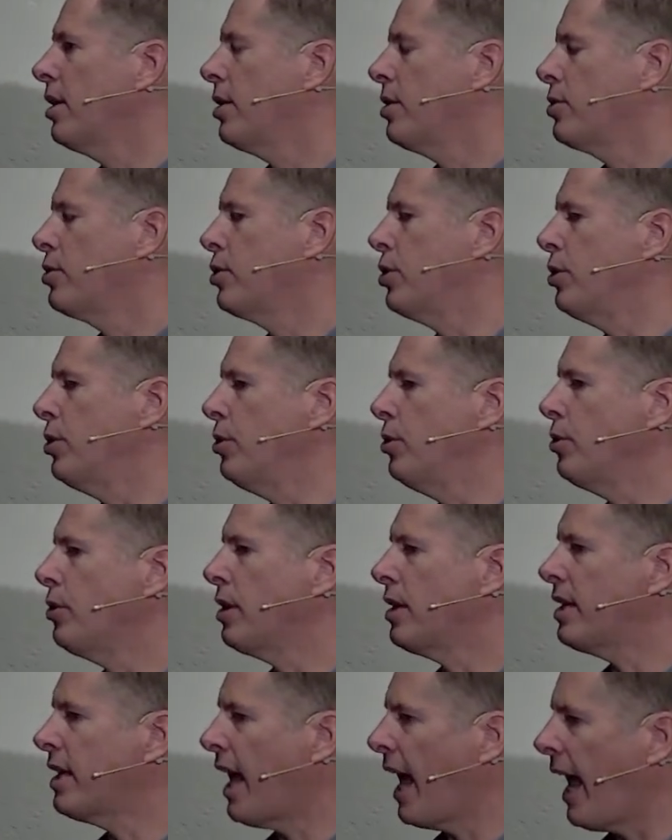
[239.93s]
to
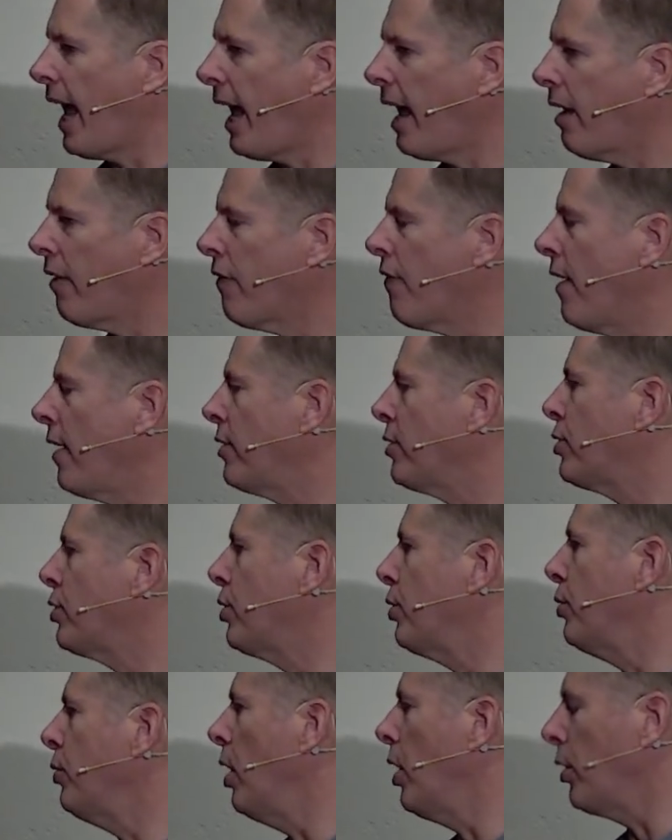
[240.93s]
cave and
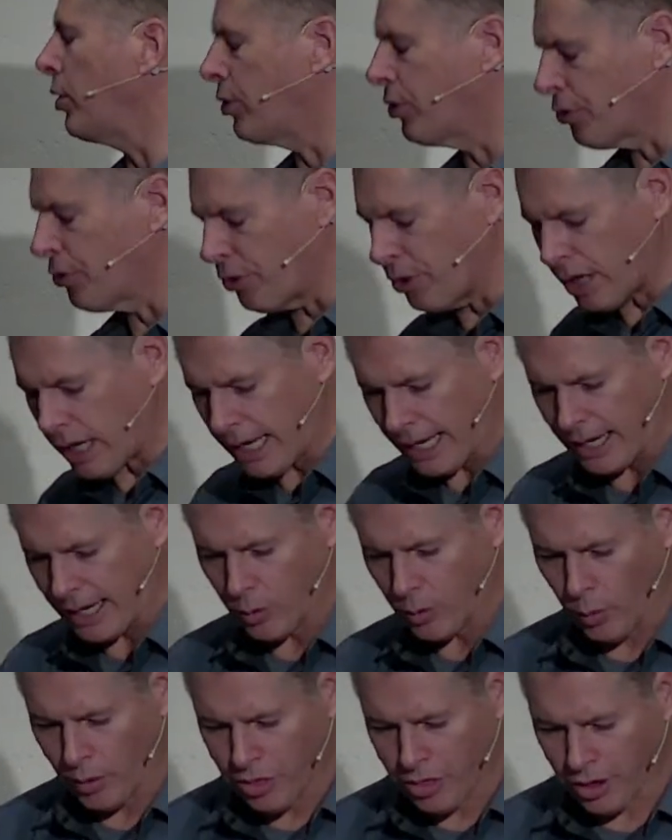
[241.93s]
to agree
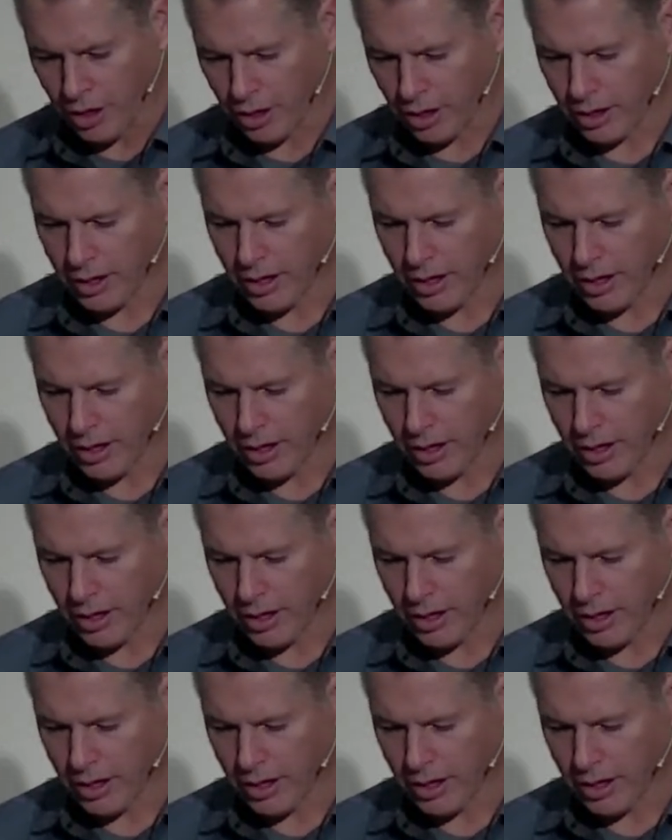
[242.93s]
with their